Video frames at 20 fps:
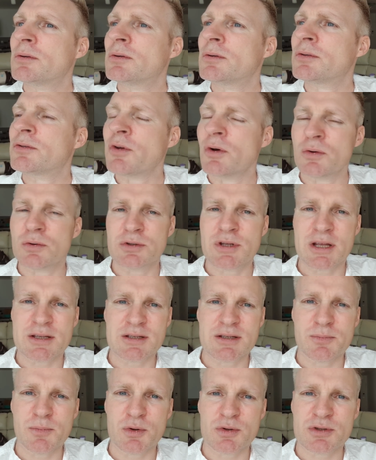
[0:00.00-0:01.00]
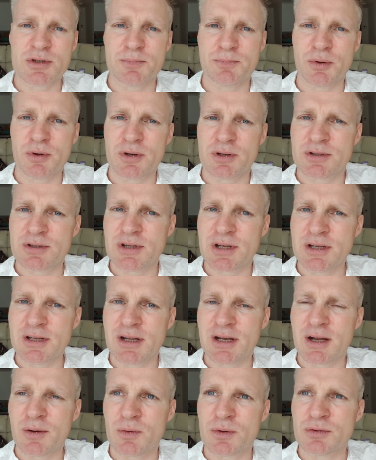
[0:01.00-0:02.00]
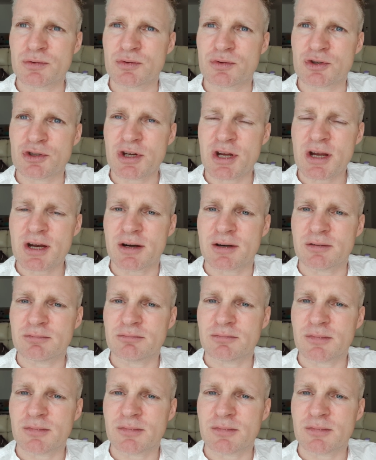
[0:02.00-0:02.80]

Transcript: So that's the most important thing that I want to share.